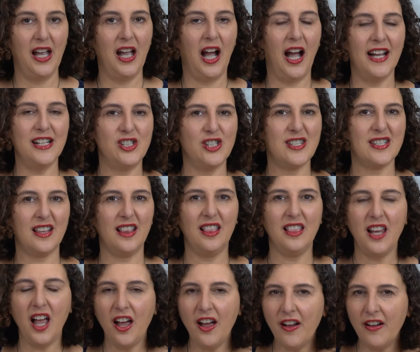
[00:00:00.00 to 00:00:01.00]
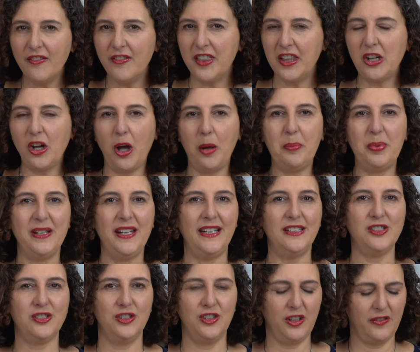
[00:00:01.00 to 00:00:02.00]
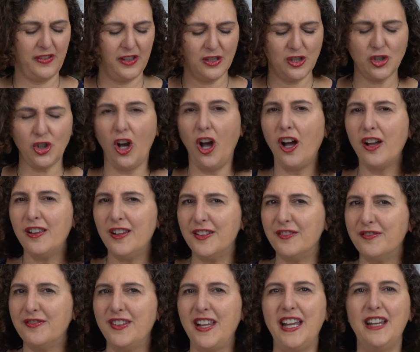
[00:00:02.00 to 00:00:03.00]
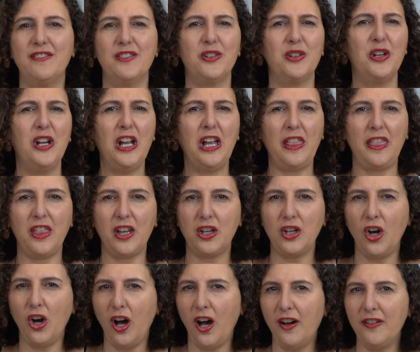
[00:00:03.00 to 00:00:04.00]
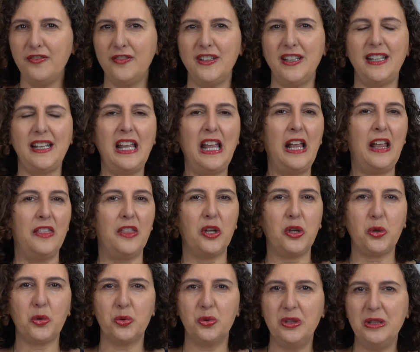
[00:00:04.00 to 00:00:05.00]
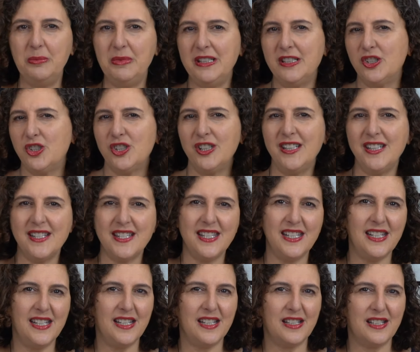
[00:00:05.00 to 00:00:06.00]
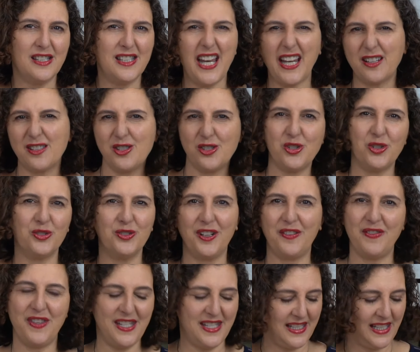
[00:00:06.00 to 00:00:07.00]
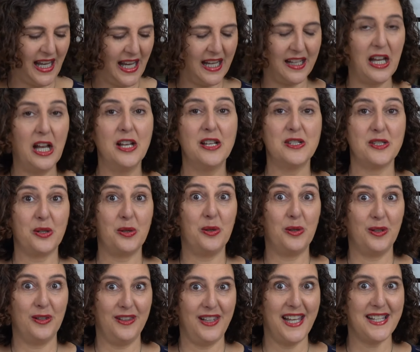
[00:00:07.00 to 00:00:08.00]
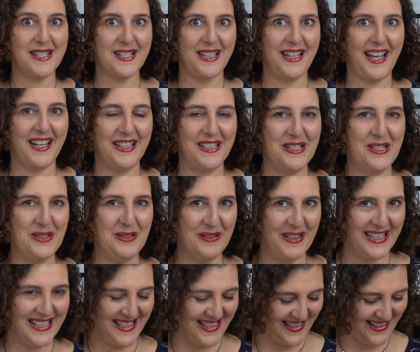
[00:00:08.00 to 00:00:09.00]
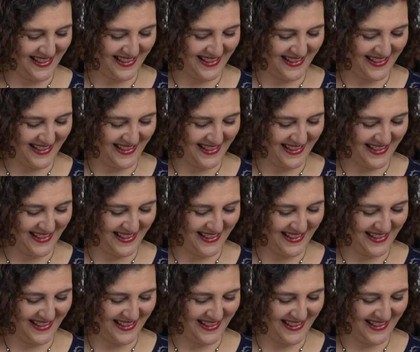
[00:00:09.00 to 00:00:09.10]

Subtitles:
I just love the combination of the chocolate flavor, the coffee, the creamy, cheesy texture of this cake. So let's cut into it.